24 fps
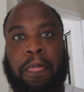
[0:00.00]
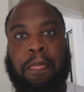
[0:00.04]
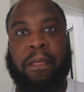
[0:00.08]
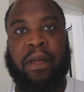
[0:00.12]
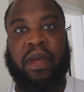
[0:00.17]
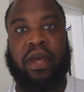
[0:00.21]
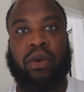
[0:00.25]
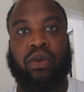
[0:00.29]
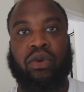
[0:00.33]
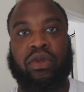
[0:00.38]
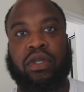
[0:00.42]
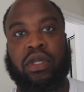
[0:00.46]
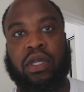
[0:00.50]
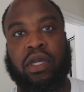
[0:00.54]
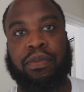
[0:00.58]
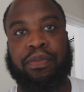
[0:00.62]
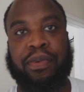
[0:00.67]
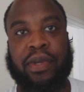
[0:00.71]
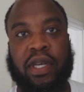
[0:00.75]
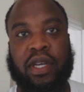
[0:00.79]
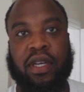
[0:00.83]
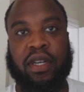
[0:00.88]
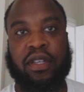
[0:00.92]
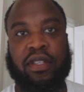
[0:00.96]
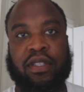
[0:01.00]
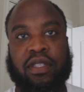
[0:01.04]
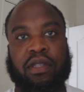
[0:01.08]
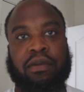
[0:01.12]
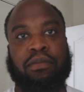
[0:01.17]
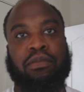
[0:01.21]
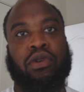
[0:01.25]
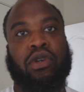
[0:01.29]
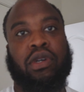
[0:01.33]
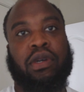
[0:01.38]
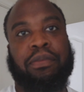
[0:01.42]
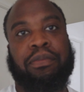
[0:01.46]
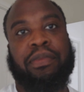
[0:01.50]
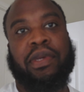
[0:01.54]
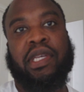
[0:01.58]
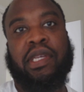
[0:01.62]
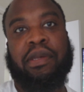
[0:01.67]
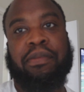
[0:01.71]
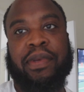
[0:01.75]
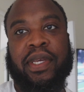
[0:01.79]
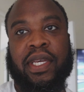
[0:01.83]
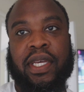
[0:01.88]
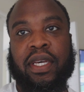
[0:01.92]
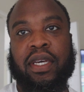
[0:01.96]
Man, what's up, y'all? It's your boy
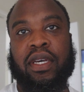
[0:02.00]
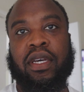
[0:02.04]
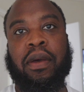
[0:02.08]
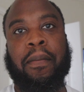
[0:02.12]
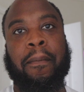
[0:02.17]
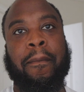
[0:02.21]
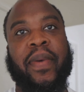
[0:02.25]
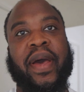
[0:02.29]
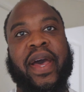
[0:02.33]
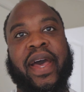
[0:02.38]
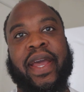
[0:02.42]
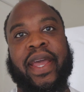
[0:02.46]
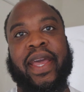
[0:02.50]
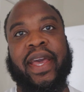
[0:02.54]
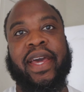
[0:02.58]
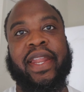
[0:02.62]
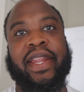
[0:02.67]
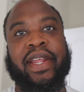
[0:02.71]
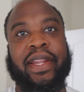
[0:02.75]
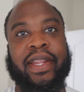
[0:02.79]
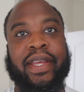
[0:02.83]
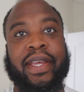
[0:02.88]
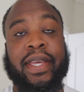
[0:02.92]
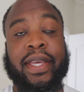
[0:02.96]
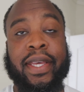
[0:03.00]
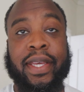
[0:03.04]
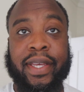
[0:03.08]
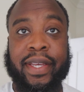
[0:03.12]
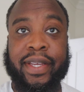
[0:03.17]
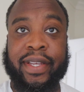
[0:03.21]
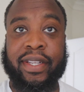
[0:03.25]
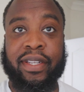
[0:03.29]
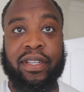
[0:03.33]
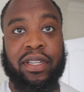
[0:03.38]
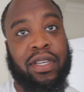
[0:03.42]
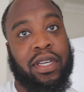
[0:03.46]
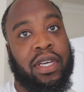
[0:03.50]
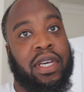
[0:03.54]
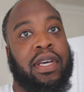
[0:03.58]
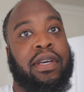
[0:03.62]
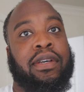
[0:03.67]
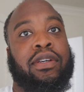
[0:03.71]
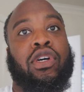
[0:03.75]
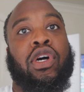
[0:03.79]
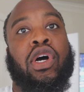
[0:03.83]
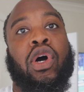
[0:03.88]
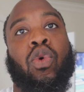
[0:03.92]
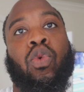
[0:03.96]
Bemi. Back at it again.
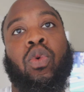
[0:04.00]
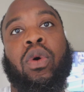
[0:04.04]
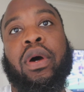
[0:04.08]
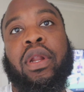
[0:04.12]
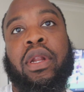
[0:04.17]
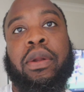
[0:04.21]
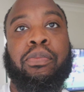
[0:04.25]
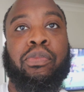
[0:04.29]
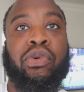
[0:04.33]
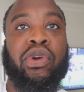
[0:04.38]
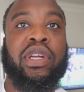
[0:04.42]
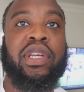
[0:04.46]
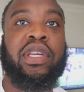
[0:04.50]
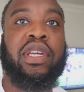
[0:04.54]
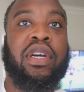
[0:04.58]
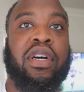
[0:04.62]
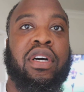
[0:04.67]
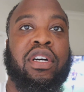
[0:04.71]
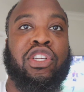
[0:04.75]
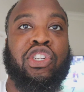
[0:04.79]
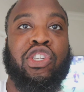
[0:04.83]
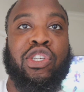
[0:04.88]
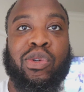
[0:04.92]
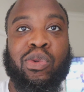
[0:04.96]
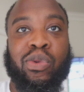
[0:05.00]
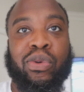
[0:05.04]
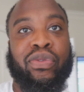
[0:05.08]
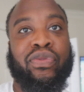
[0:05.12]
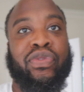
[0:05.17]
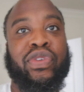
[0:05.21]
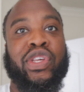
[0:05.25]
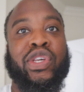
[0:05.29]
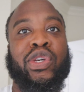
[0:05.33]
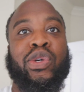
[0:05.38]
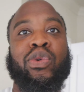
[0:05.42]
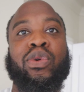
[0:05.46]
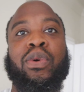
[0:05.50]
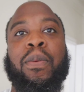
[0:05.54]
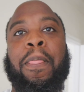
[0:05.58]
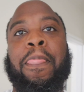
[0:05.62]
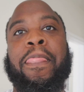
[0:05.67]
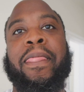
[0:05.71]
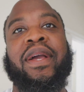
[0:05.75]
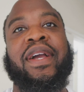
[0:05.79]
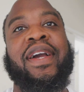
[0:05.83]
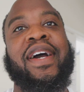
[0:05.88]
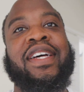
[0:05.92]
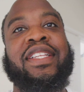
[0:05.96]
Want to bring y'all a shoe review.
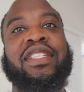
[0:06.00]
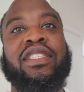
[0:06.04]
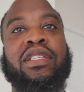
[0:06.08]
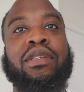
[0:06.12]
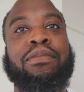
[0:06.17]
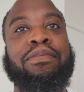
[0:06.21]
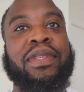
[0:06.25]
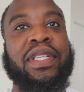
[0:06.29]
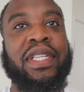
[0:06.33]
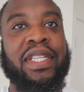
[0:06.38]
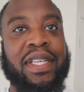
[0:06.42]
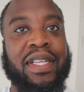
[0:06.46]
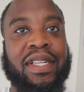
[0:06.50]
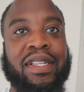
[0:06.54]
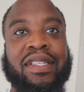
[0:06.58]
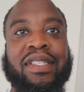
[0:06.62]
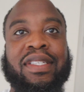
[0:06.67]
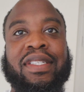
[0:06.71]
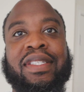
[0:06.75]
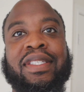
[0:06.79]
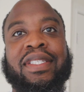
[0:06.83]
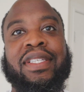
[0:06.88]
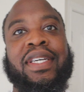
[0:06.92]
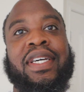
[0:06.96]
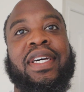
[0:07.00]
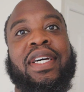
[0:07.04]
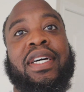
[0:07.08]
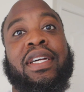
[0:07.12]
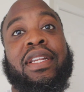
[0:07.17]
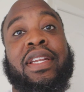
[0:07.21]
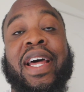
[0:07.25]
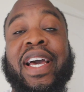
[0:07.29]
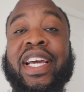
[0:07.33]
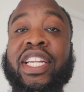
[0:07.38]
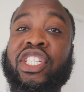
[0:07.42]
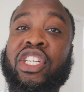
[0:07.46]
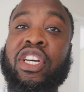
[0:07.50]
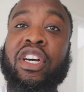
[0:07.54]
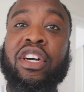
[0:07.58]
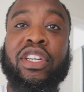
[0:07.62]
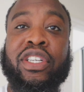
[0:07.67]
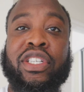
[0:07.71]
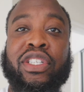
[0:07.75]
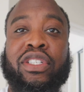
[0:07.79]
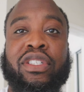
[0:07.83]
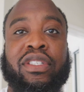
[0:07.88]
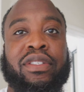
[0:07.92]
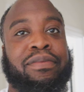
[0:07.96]
Got some Adidas Nite
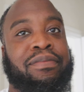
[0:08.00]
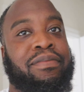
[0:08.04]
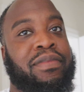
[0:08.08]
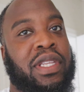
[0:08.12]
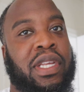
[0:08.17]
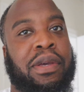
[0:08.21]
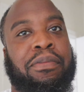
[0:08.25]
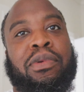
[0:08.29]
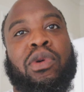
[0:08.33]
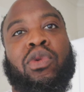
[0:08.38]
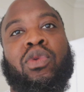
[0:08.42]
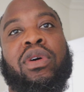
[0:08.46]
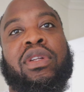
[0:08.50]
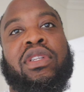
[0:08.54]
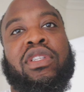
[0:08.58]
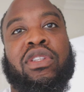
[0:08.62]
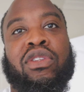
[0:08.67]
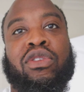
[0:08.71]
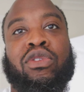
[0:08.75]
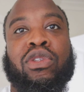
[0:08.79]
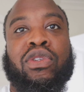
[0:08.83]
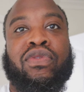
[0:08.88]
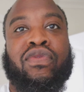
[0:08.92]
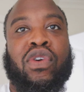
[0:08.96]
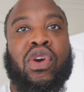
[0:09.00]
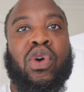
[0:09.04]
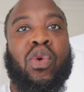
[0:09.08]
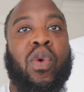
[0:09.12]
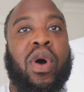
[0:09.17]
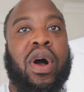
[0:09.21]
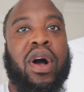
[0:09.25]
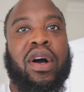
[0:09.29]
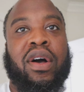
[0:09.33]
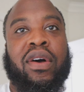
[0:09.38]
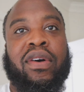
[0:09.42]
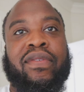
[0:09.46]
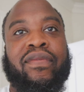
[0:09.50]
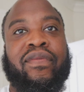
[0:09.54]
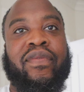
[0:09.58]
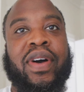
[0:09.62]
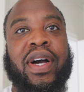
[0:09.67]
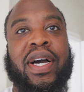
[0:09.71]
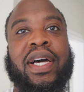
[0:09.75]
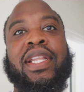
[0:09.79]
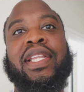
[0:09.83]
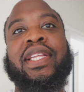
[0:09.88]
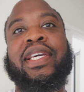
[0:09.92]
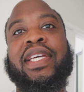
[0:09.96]
Joggers. I've been wanting to do this for a while.
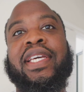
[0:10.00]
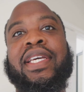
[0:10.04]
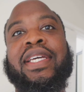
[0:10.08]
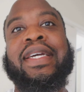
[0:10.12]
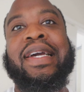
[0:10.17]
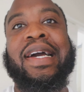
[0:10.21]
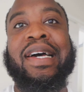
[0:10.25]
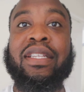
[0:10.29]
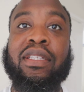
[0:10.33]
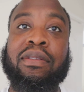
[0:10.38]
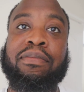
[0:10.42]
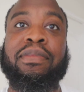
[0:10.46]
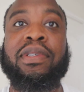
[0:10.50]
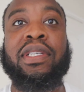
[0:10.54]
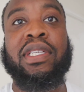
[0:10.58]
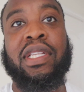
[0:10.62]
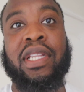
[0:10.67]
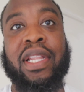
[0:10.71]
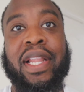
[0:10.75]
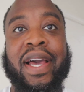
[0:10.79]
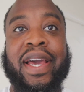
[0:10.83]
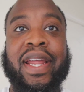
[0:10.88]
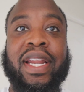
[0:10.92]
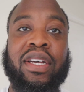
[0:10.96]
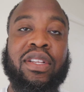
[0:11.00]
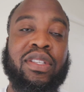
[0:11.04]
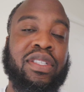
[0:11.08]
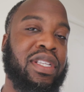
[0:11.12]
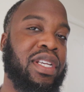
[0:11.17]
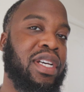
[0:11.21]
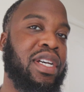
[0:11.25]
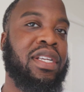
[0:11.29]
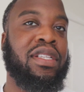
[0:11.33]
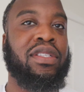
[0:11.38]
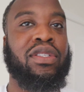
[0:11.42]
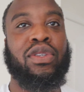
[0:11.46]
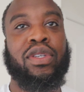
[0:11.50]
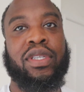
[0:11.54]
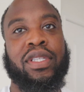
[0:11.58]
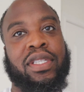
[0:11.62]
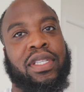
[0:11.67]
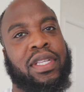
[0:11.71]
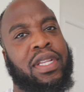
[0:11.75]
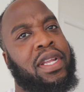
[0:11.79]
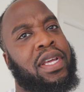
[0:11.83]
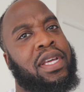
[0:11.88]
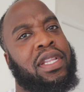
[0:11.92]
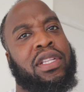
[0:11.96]
Finally, got some good light outside, so I
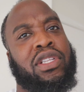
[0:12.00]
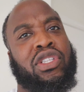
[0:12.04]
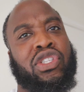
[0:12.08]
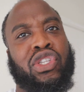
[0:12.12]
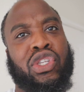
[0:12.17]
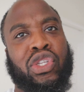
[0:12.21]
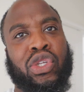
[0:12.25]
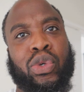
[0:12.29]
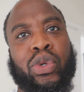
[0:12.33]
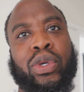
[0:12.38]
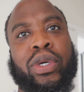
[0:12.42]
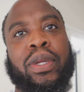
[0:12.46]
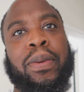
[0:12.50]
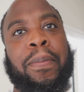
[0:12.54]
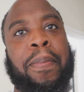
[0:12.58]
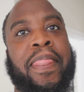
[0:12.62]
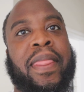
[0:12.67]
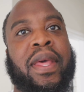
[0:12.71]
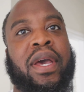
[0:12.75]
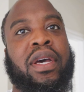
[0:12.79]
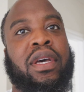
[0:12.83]
said, hey, let's do it.